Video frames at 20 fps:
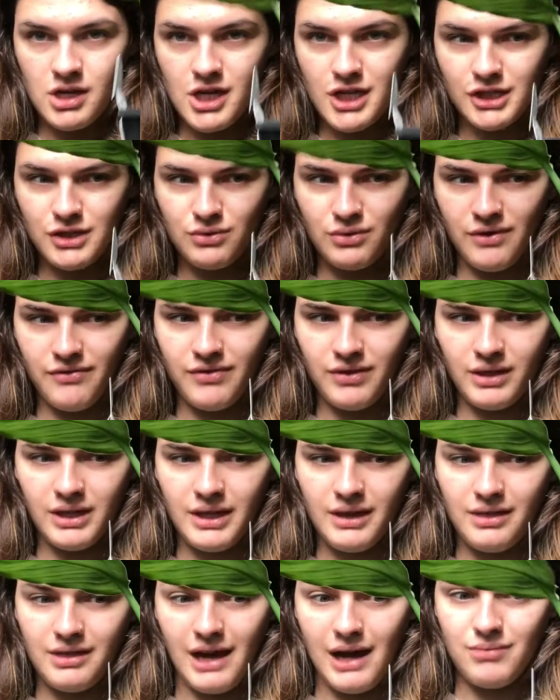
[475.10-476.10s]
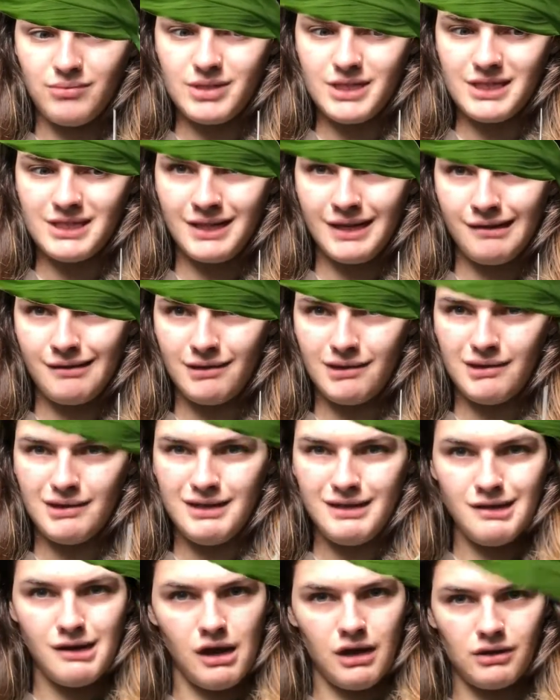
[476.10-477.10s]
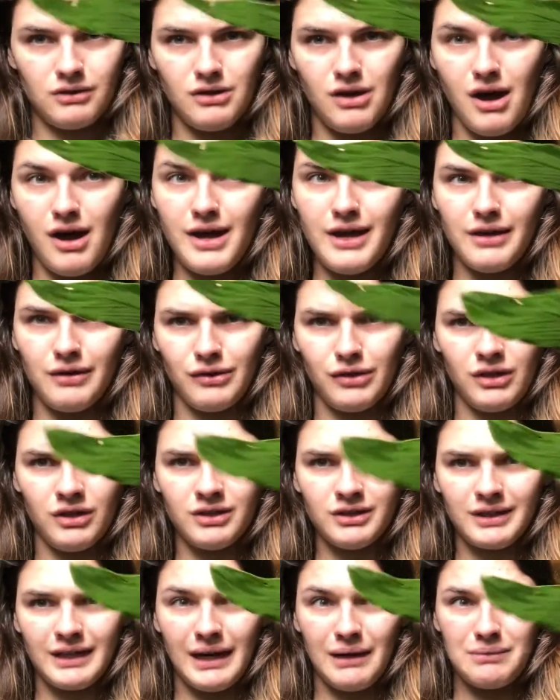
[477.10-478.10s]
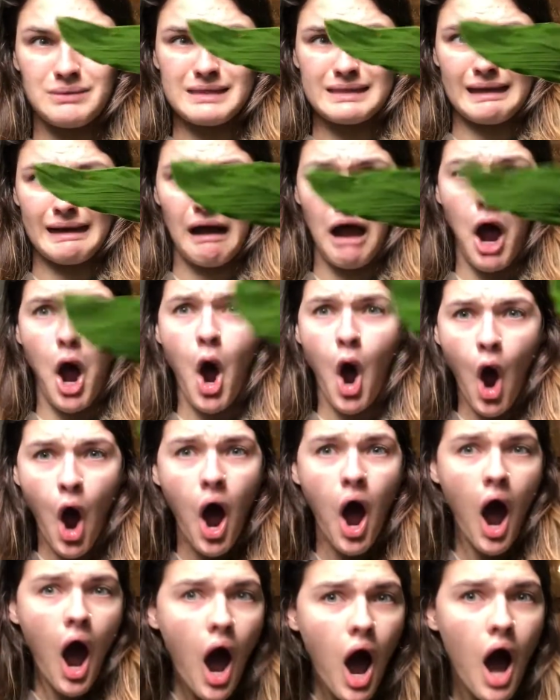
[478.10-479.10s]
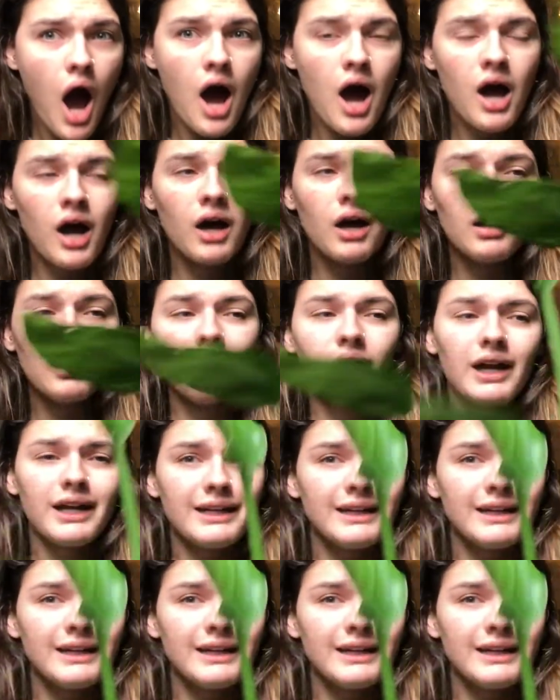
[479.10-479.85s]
So I felt like that was like not a lot at all, and I was like, oh, I